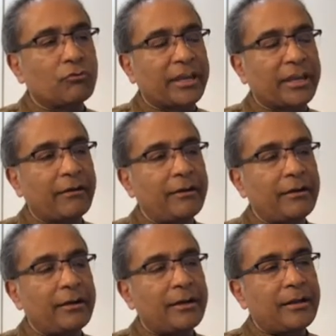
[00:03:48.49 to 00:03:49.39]
here,
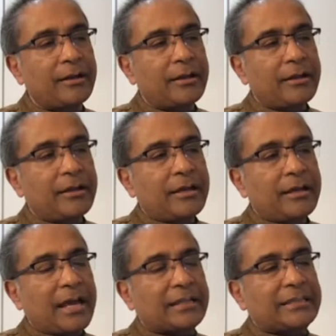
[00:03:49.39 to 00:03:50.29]

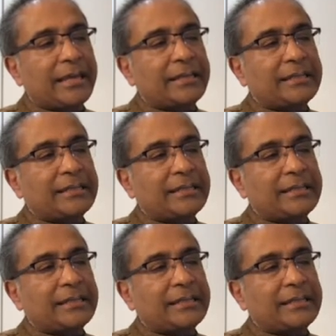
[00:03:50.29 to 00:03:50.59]
and then